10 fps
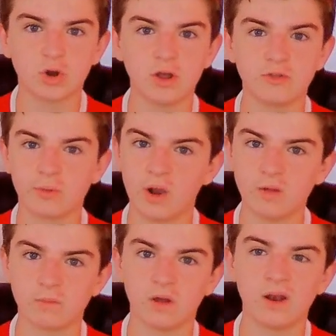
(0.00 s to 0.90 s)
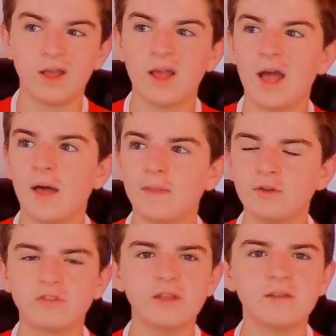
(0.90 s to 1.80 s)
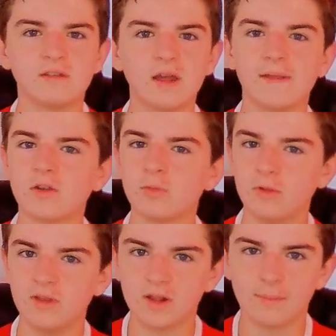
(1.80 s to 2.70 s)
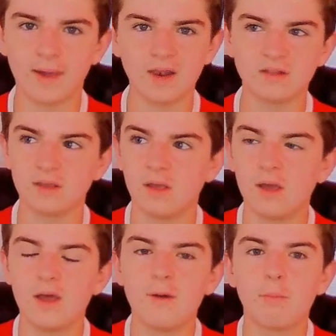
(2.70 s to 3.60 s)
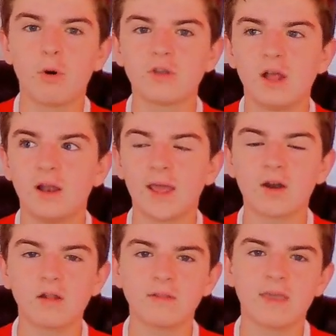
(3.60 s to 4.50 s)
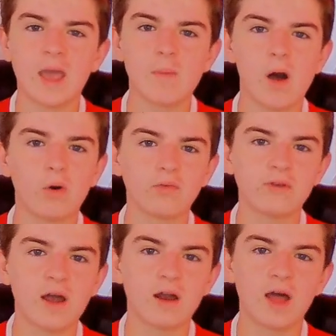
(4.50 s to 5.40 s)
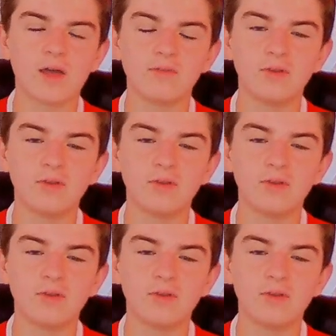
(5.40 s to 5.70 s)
through a long ball. And they just didn't. And they ended up conceding a penalty. But later on in the game, Owen Farrell and Finn